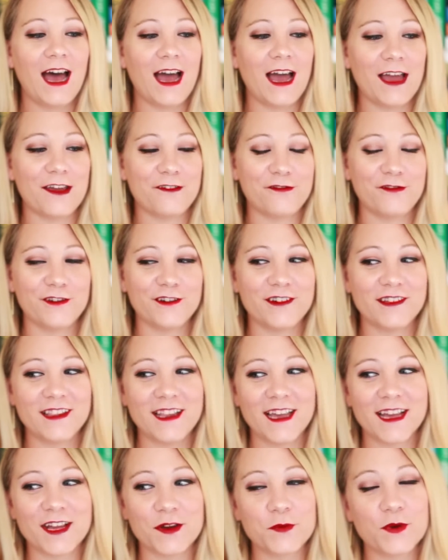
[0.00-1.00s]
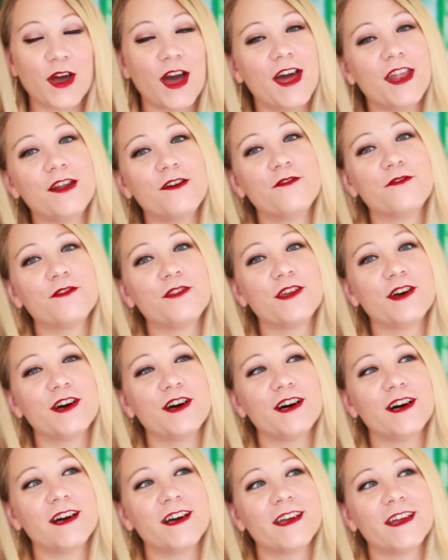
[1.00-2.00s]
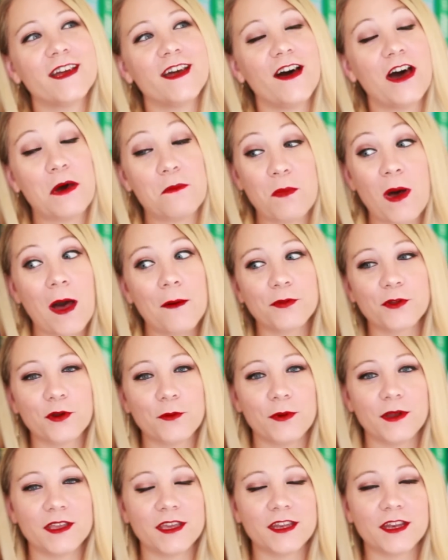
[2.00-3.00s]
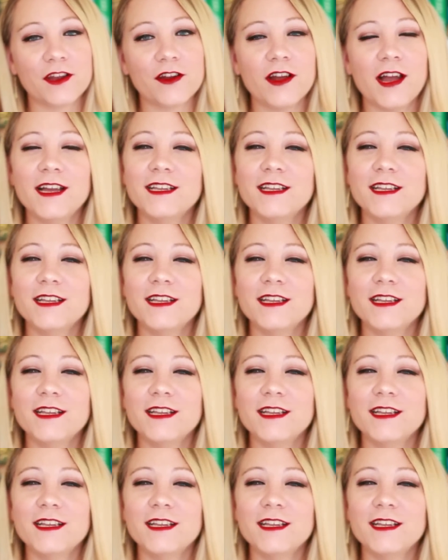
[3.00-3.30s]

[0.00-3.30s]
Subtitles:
I feel like I'm kind of the unpopular opinion here.